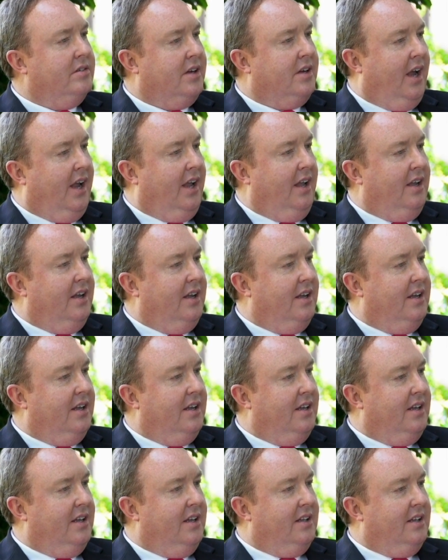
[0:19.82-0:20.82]
Okay?
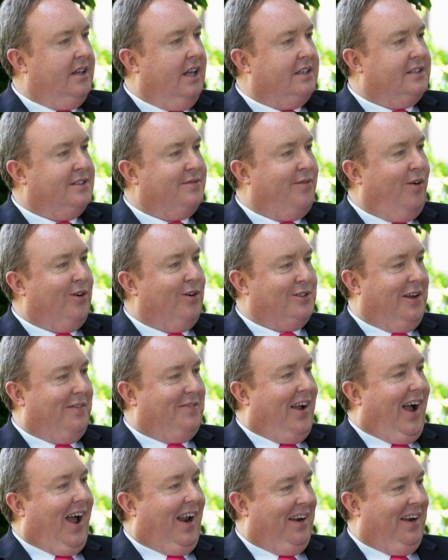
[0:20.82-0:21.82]
That's as far as
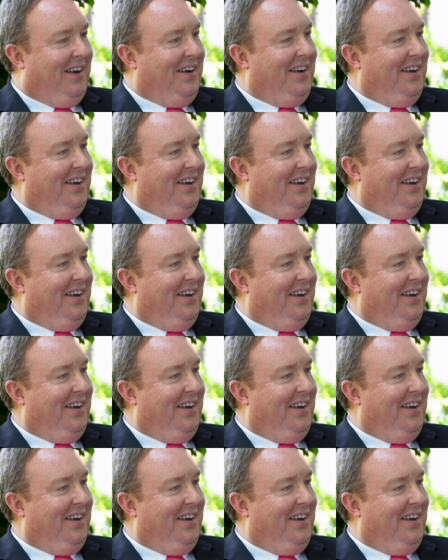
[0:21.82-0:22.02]
I've gotten.